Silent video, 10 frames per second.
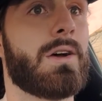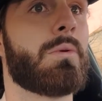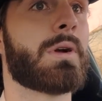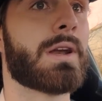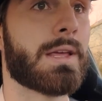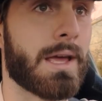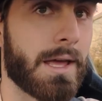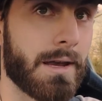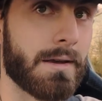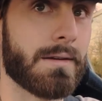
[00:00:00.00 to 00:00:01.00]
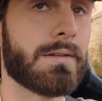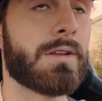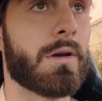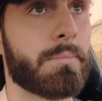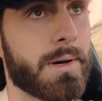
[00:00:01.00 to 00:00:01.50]
We're gonna get,
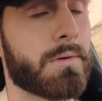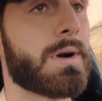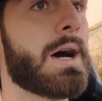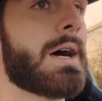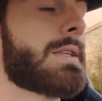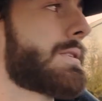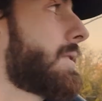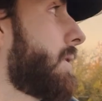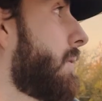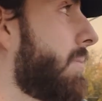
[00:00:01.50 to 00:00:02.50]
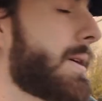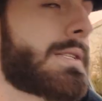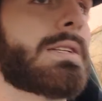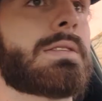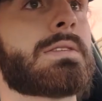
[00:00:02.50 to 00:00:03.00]
you know, built rods,
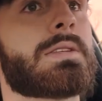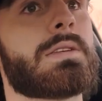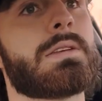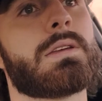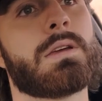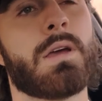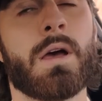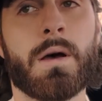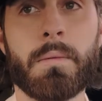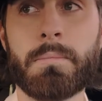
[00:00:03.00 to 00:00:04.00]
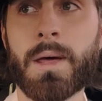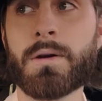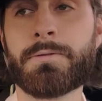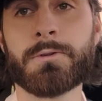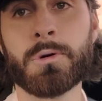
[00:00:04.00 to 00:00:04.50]
pistons,
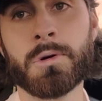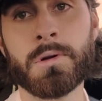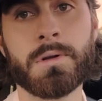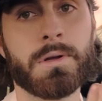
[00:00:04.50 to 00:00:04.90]
better fuel